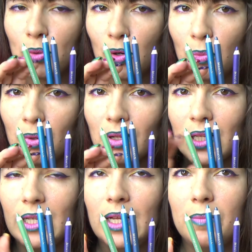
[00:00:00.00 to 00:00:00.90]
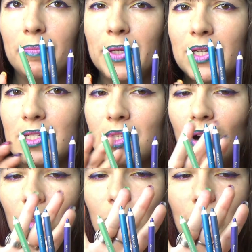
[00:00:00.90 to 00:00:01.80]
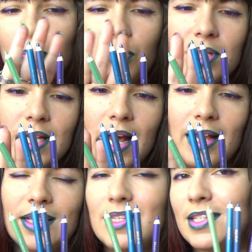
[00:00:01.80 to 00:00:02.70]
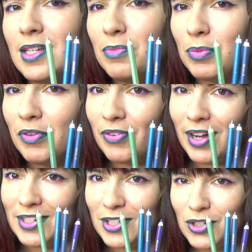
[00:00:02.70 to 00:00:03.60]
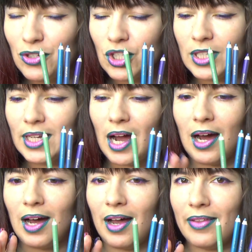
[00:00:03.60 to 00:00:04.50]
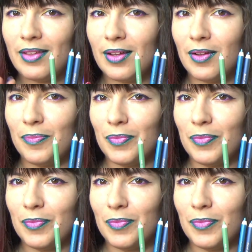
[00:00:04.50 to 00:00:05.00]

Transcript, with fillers: purple, because all the purples I seem to be finding usually are either